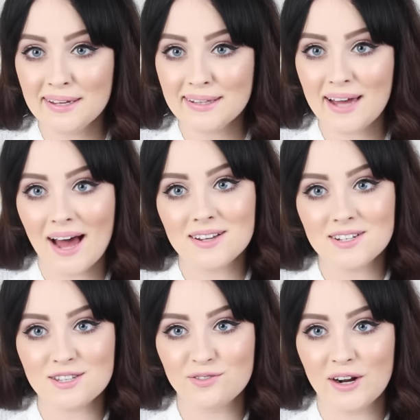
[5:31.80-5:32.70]
My little
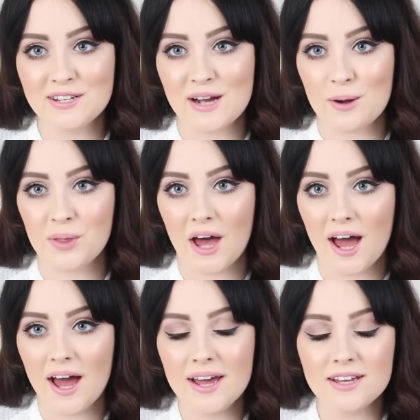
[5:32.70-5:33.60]
cactus friend up
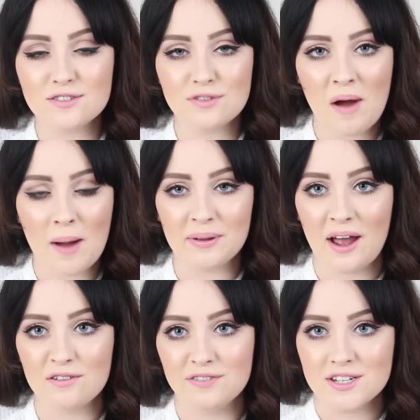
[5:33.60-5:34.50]
there, he's from Urban
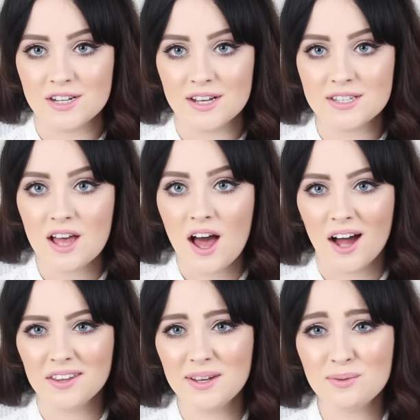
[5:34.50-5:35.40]
Outfitters.
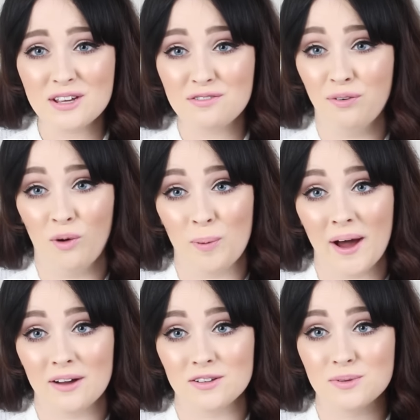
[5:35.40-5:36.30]
I think he was like four
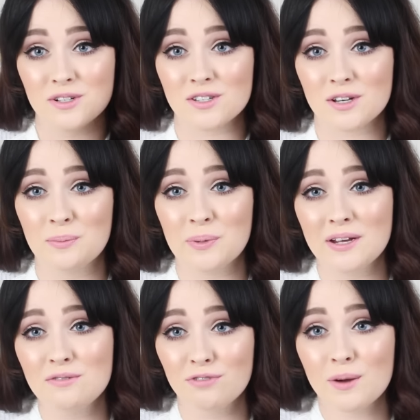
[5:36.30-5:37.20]
pounds, which is a
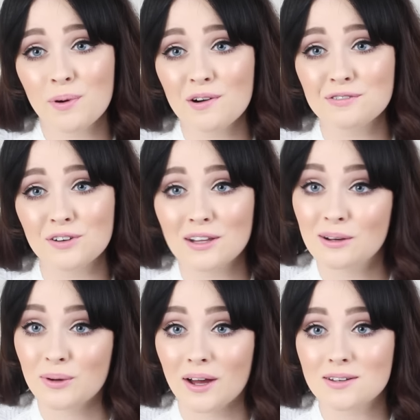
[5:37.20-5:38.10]
complete rip-off for a
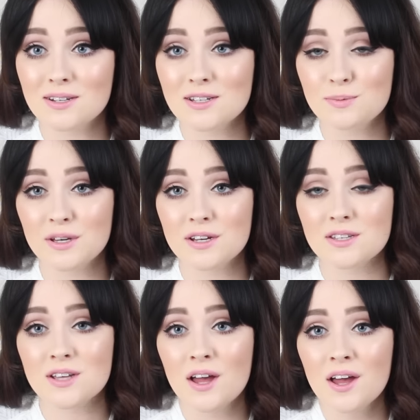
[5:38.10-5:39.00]
little cactus
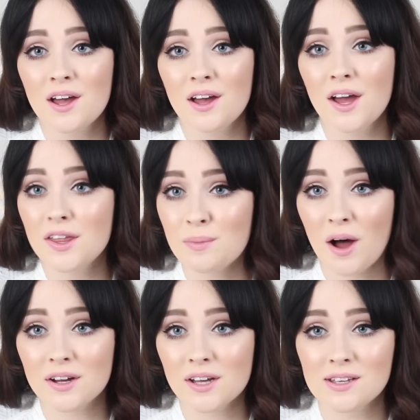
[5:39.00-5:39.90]
because in the
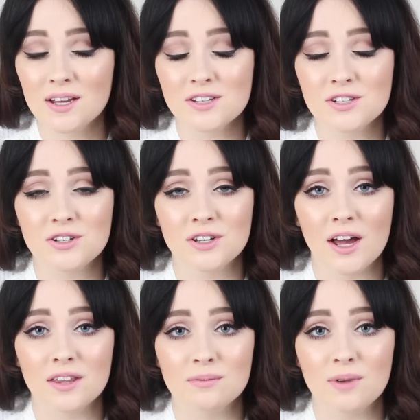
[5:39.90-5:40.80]
market in London you can
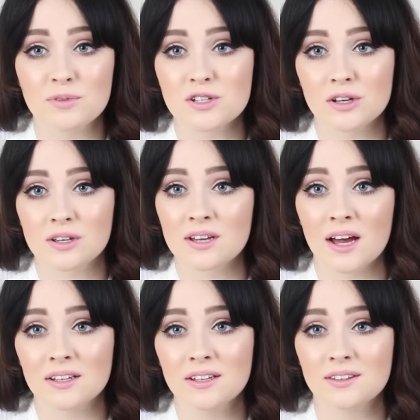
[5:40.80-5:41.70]
get them. I'm just looking
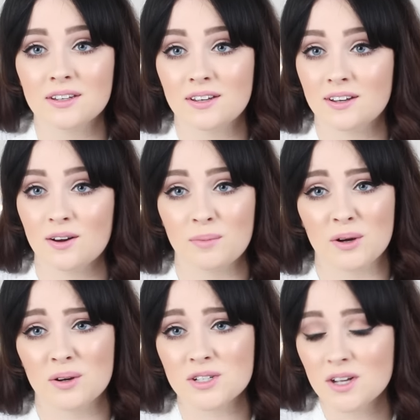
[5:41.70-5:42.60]
at it thinking, oh my
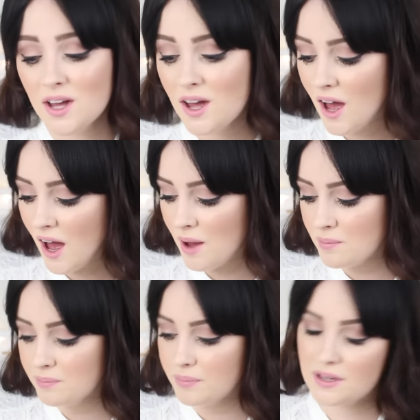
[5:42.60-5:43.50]
gosh,
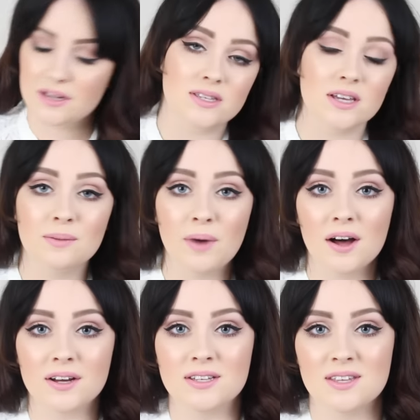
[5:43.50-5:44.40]
um, because in the
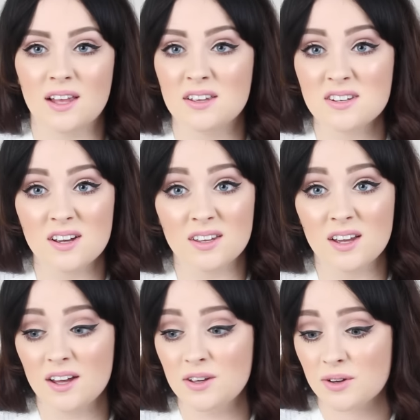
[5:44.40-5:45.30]
markets in
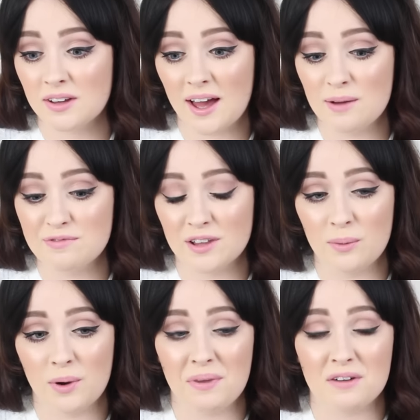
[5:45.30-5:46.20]
London you can get them for
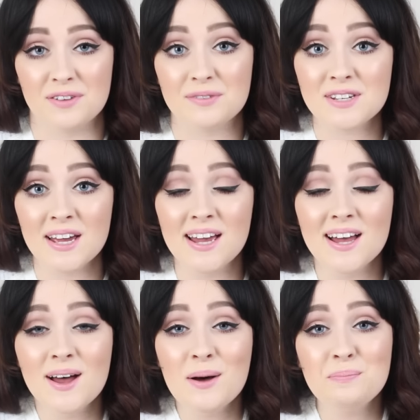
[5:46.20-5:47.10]
like one pound fifty,
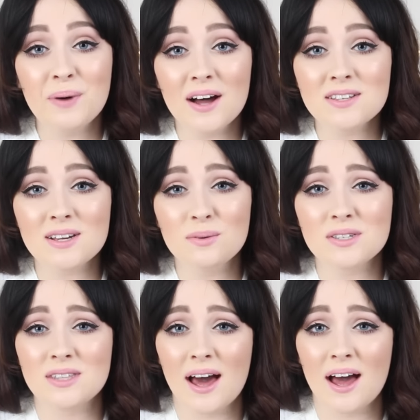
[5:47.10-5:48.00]
but it
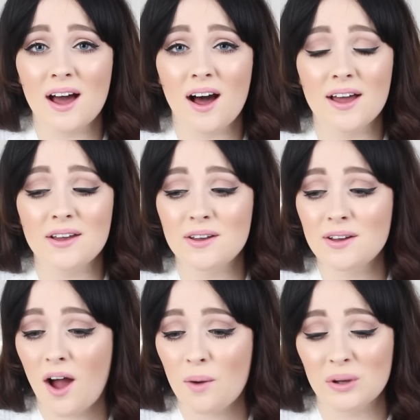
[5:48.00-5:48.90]
was there,
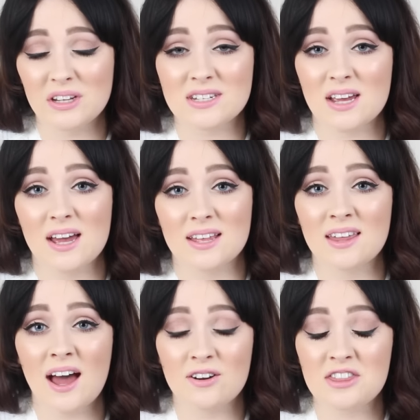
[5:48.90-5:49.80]
I, I wanted it
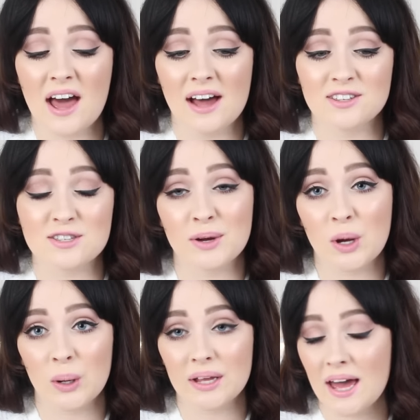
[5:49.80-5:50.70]
there and then, so I
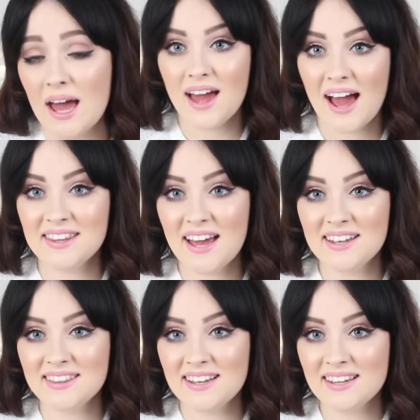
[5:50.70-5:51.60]
got it. And
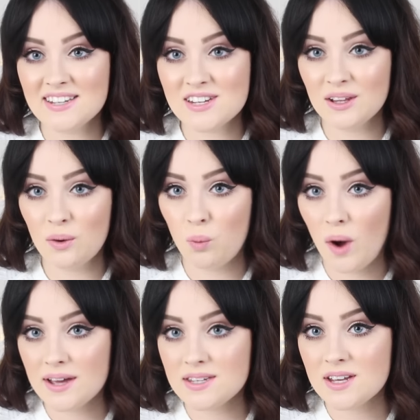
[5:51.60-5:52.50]
then the little
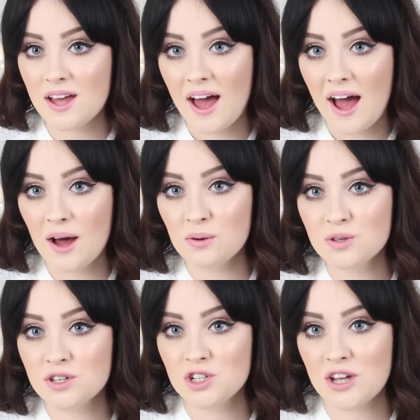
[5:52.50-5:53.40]
white
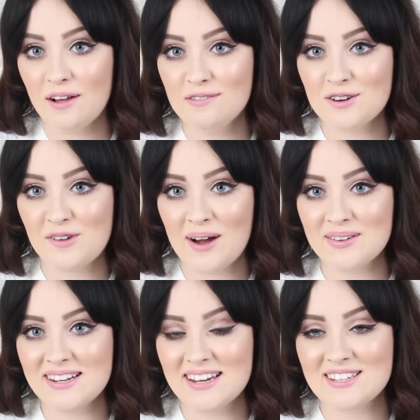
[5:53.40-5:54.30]
house shelf
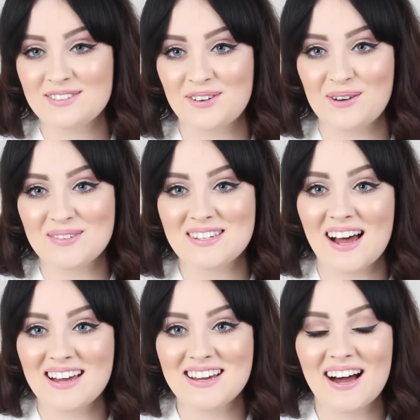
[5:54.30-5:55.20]
around it is from
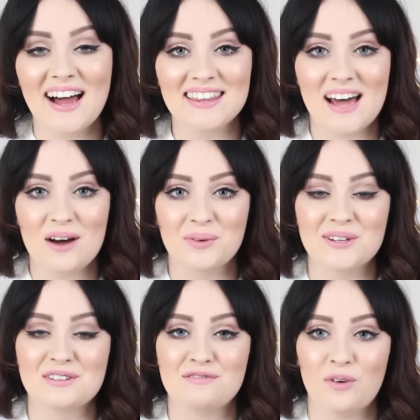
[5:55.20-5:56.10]
Tiger, and that
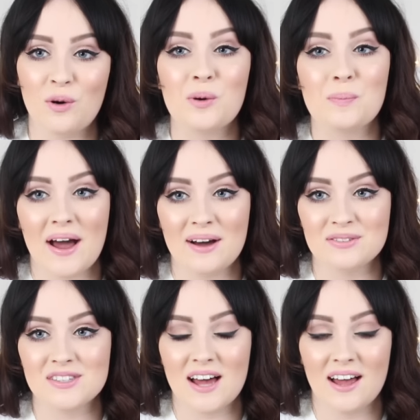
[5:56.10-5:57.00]
was four
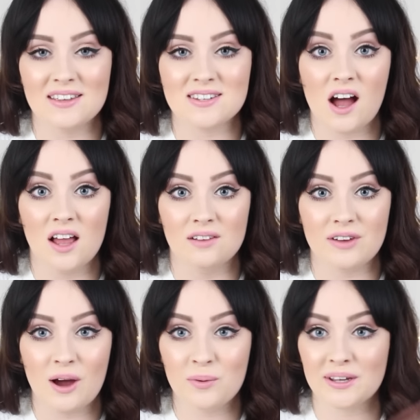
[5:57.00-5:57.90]
pounds, and I love
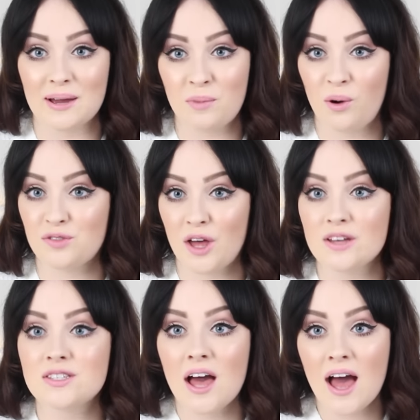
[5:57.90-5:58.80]
it. I want to get more of
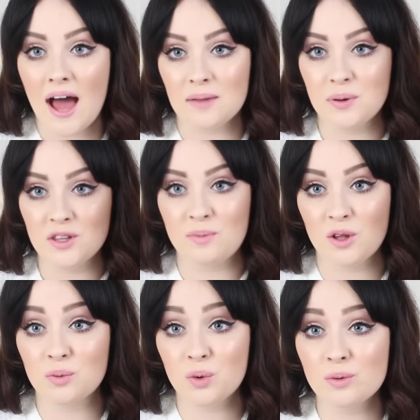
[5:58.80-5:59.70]
those and put them
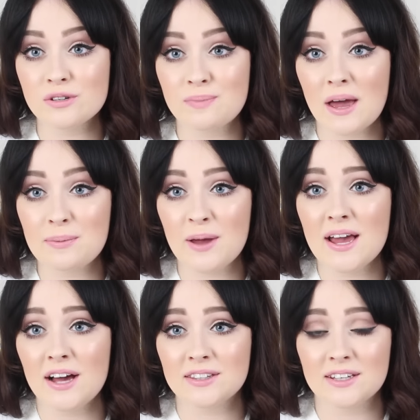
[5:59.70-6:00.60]
on the walls
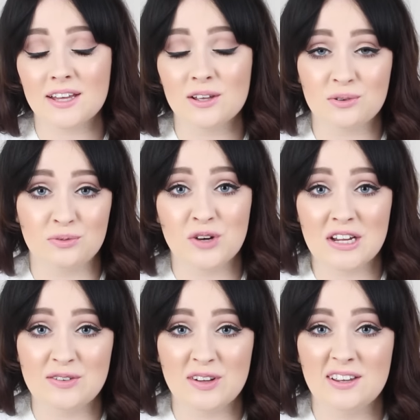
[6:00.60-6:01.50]
maybe. I think they look
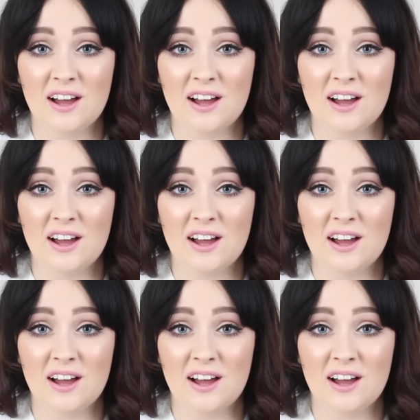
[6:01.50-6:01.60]
really, really